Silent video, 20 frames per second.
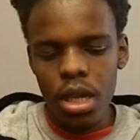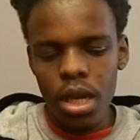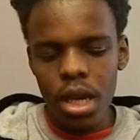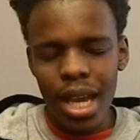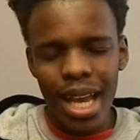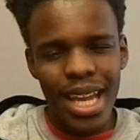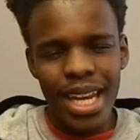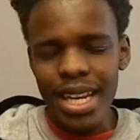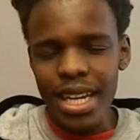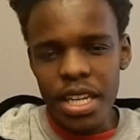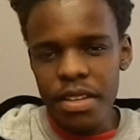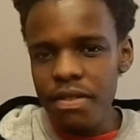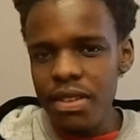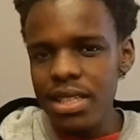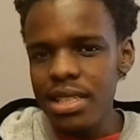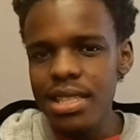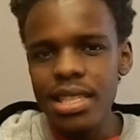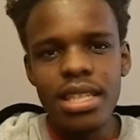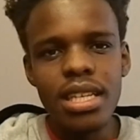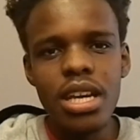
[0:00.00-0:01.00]
I didn't
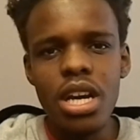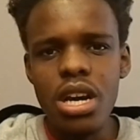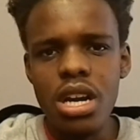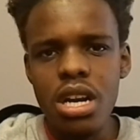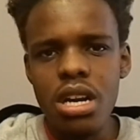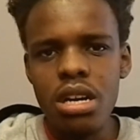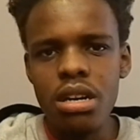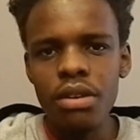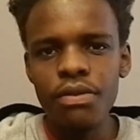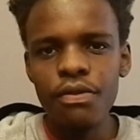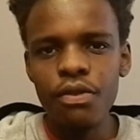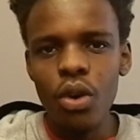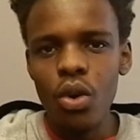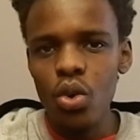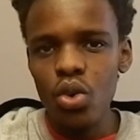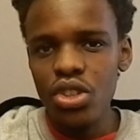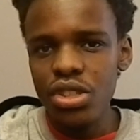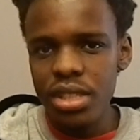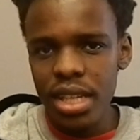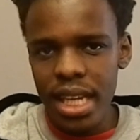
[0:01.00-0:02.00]
even see her for who
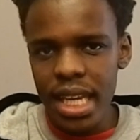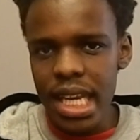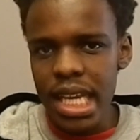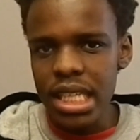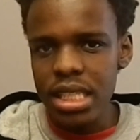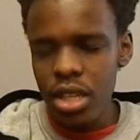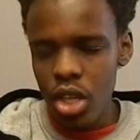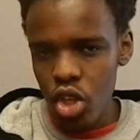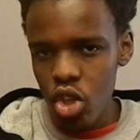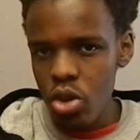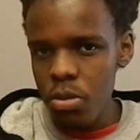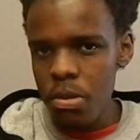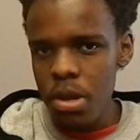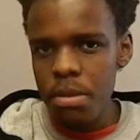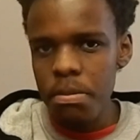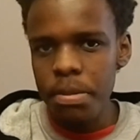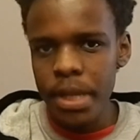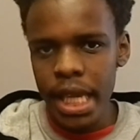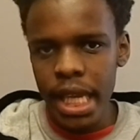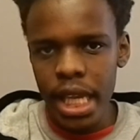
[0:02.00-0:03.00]
she is, a human
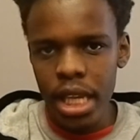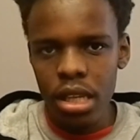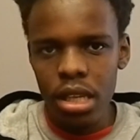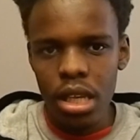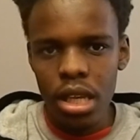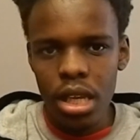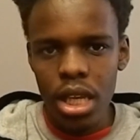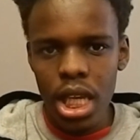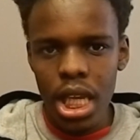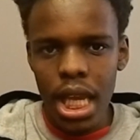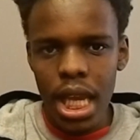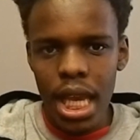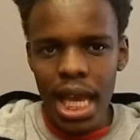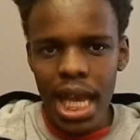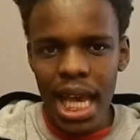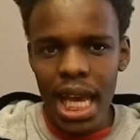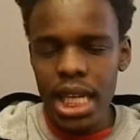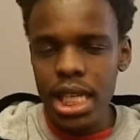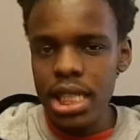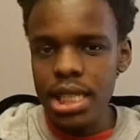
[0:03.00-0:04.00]
being.
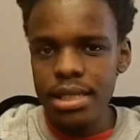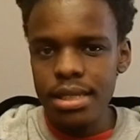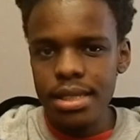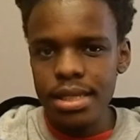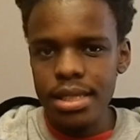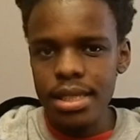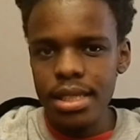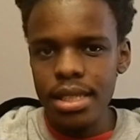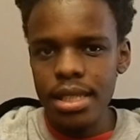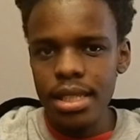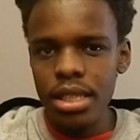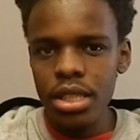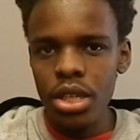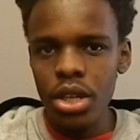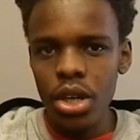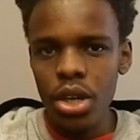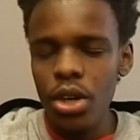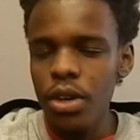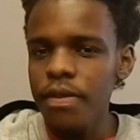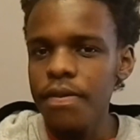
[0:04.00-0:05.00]
I didn't see
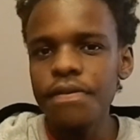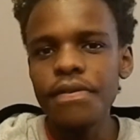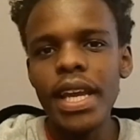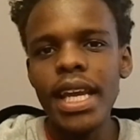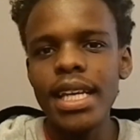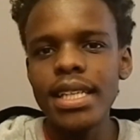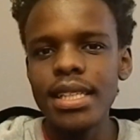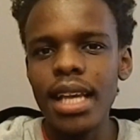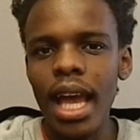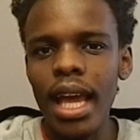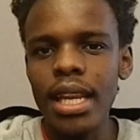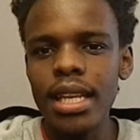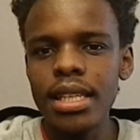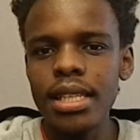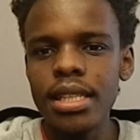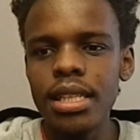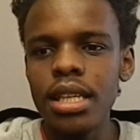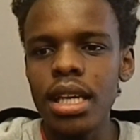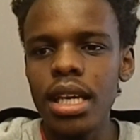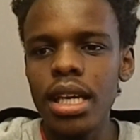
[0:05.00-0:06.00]
her face. I
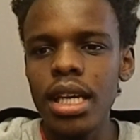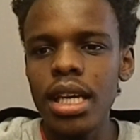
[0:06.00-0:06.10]
didn't